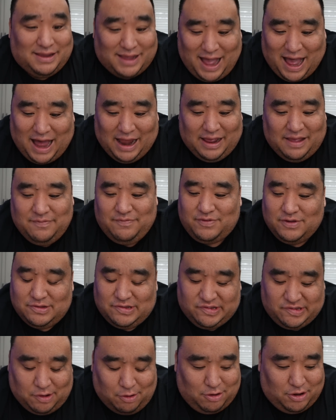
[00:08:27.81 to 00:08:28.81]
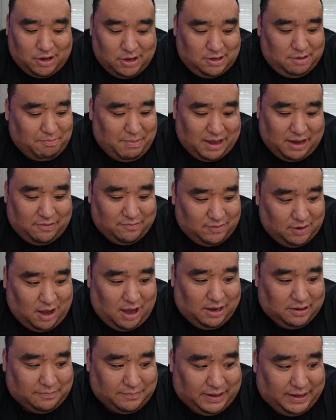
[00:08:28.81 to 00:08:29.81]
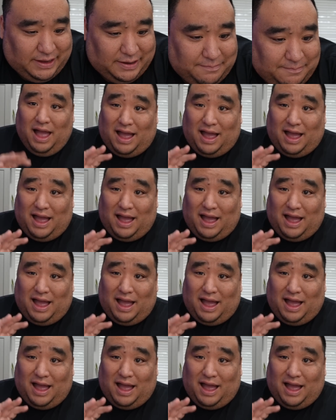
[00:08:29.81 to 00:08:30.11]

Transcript: God, it feels so good to make a vlog, man.